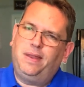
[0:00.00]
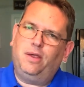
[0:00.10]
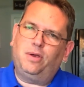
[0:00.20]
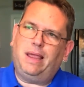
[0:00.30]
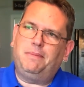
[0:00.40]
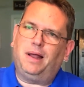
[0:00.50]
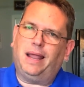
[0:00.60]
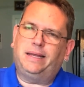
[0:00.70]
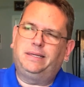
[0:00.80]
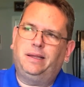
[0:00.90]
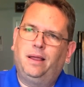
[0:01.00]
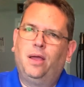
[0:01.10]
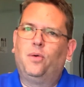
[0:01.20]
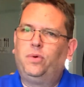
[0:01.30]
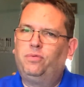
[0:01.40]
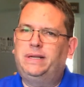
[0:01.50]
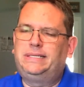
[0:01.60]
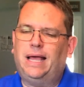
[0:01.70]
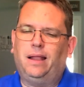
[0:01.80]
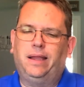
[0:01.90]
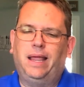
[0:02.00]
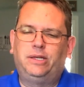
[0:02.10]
video game collecting with reselling